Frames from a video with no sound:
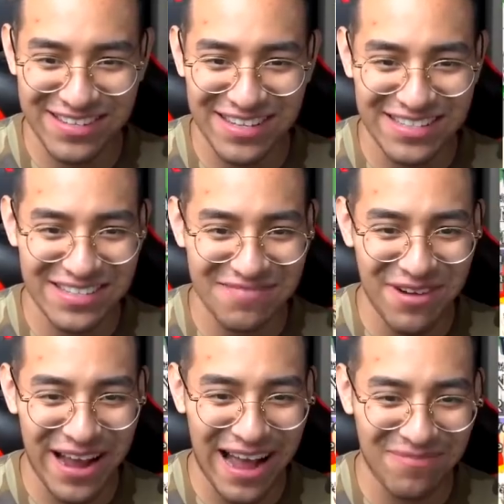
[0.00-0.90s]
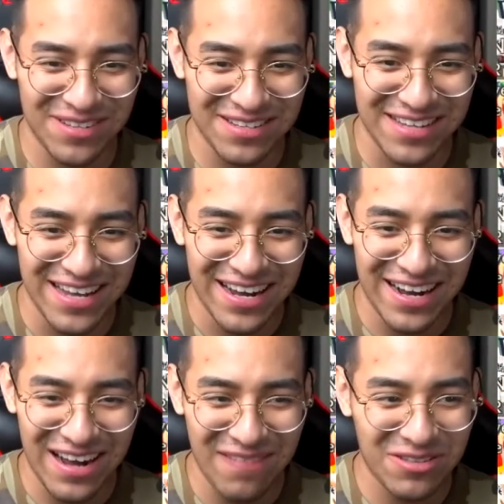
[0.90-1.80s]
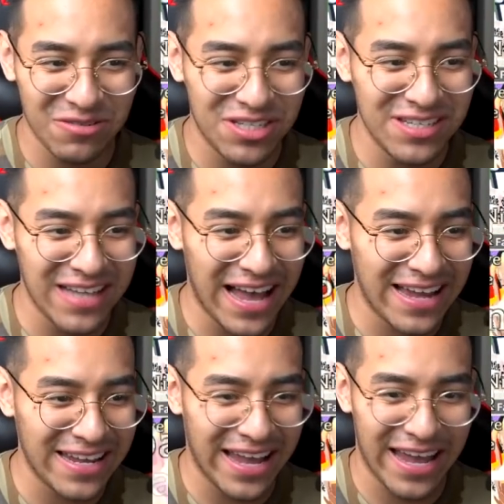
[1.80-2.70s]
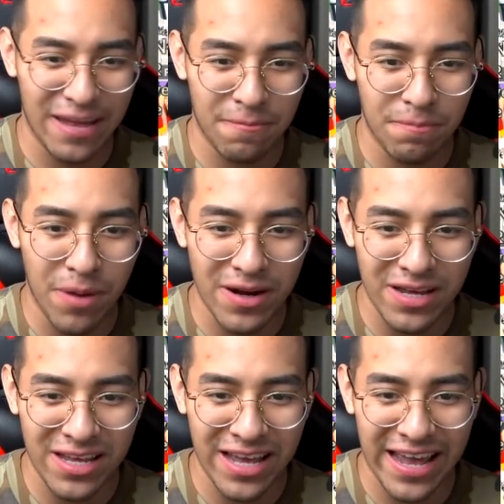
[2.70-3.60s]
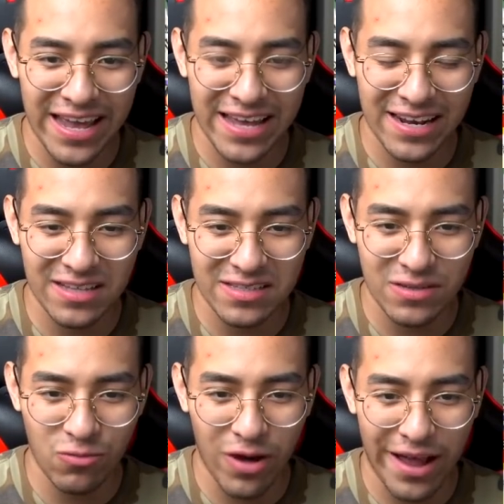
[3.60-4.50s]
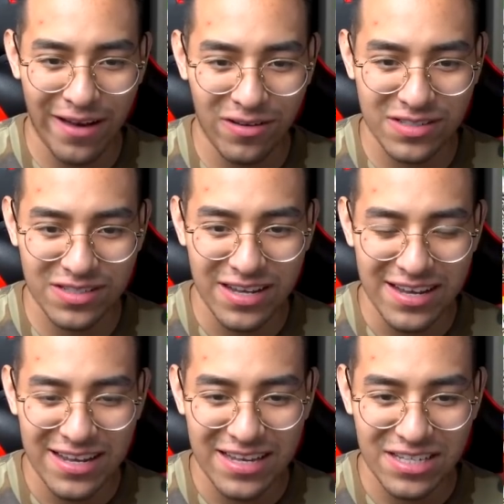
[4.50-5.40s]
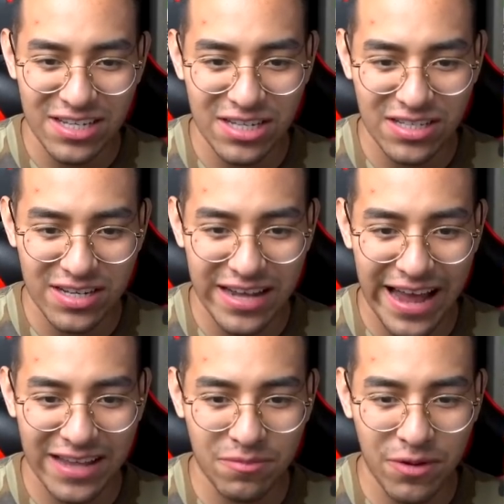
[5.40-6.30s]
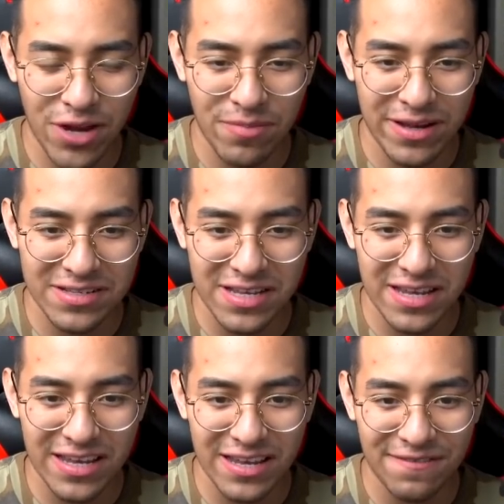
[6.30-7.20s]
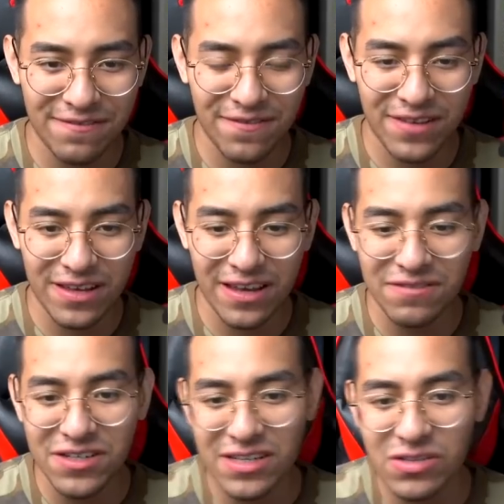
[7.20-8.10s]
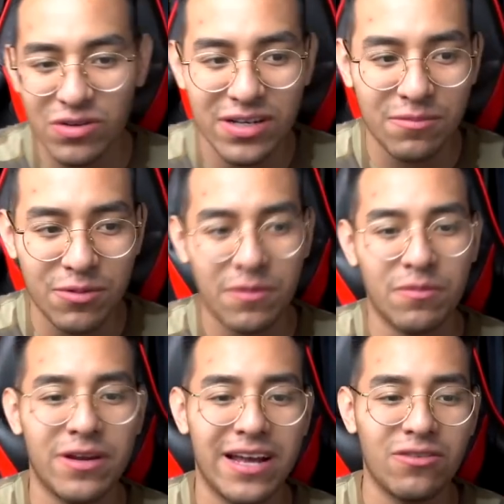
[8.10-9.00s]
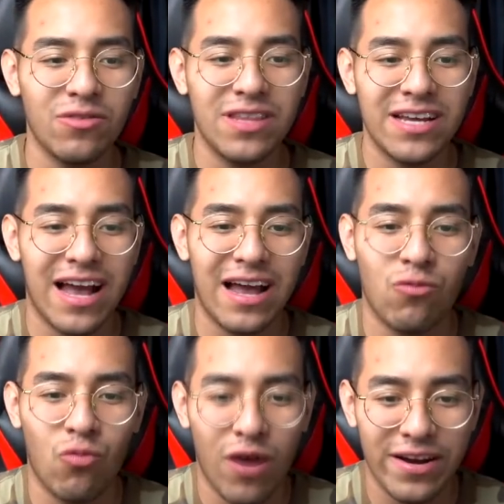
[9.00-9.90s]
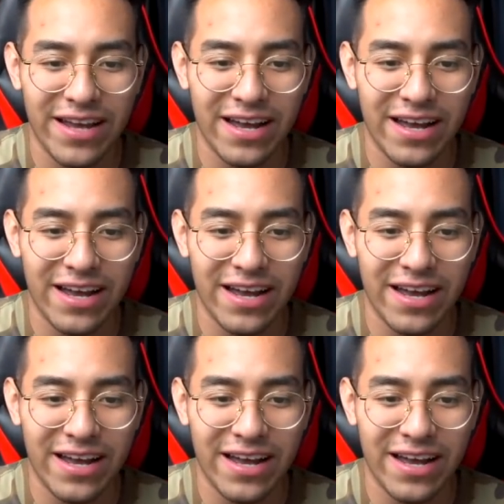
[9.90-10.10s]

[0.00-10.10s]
Let's see what happens. Um, so she's adding a bunny and let's see what else. Is she just gonna add the bunny? Because if if she is only going to put up the bunny, I don't think I want it.